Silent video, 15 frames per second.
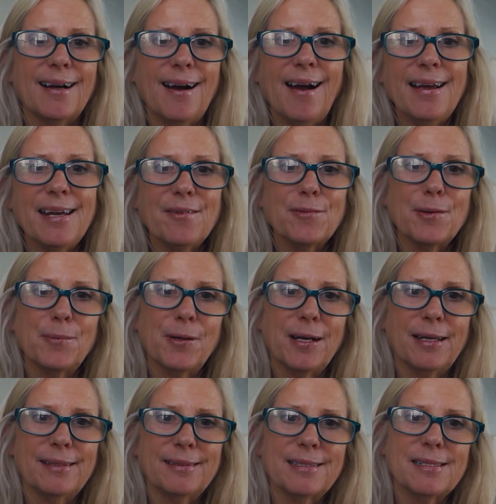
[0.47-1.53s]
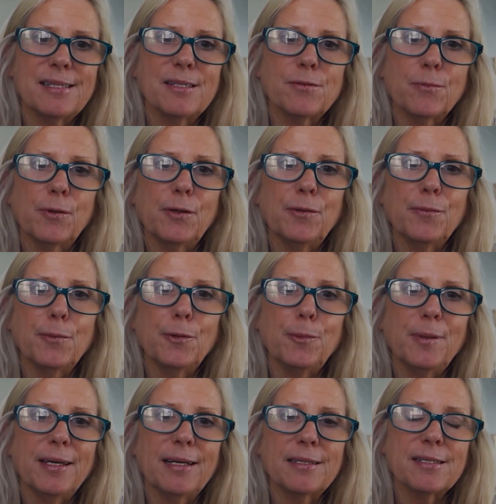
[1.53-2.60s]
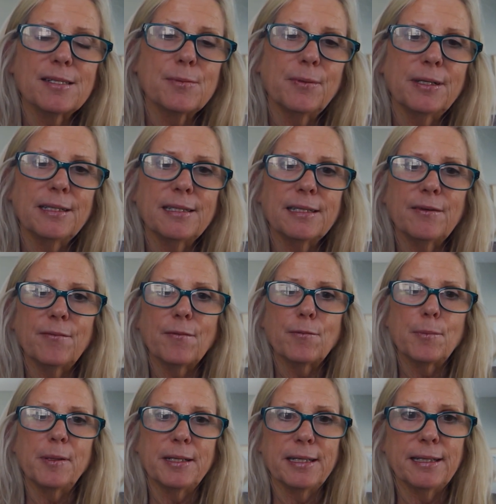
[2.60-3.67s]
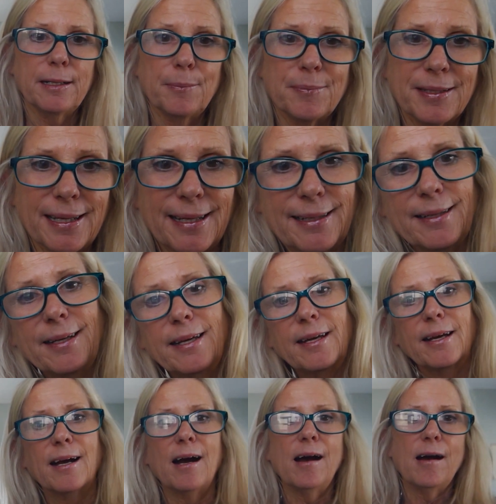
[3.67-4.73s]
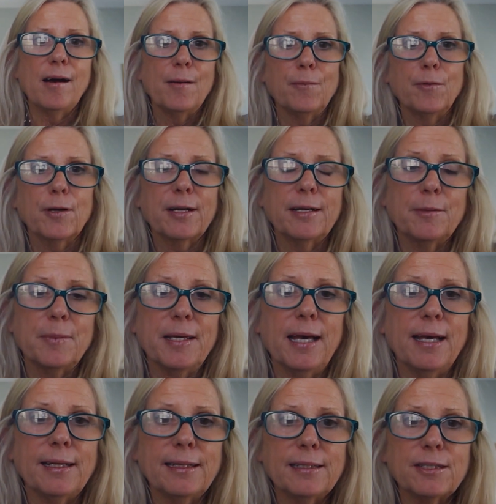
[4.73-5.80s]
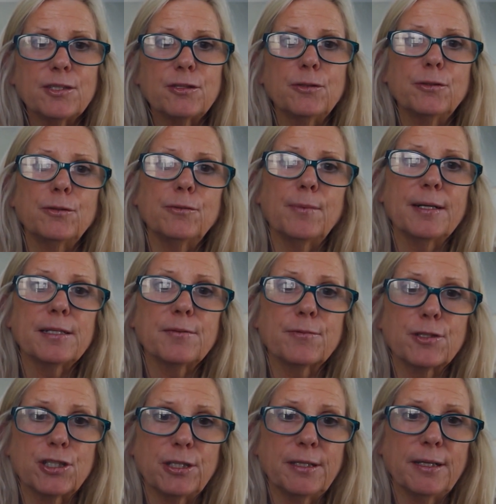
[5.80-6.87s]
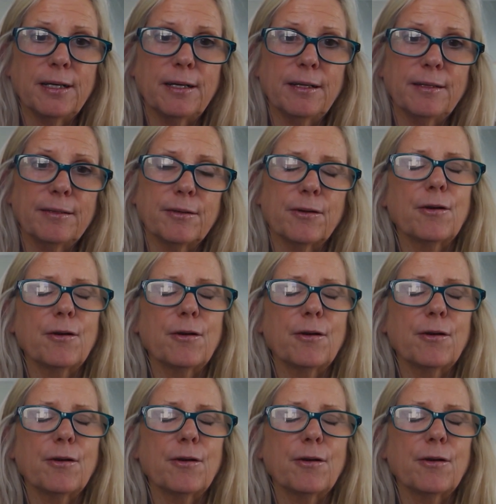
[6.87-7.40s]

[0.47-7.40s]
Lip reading: Hi everyone, this is Royal Ruby. I just wanted to give everybody an update. We're going to be heading to Virginia,